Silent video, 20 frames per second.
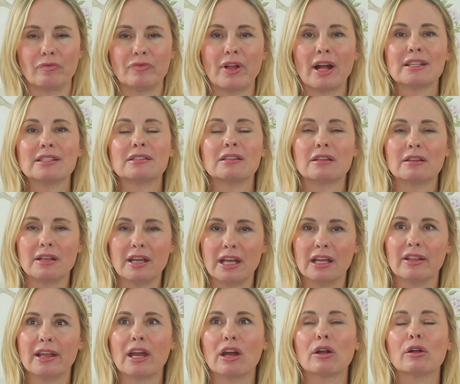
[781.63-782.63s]
That's the
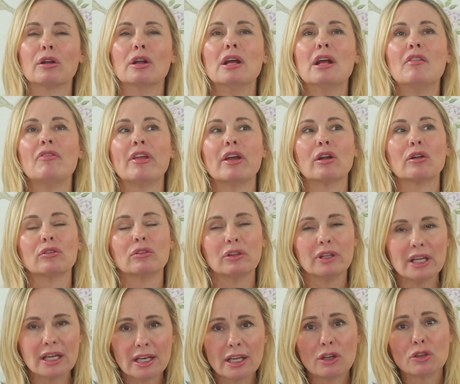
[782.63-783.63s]
thing. They are
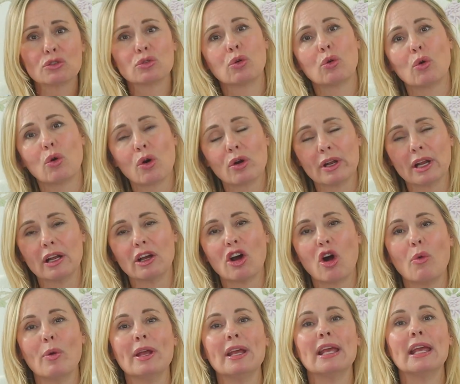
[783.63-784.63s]
leaning toward and
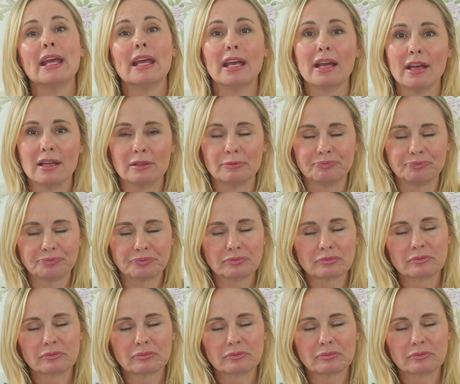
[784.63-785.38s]
going in.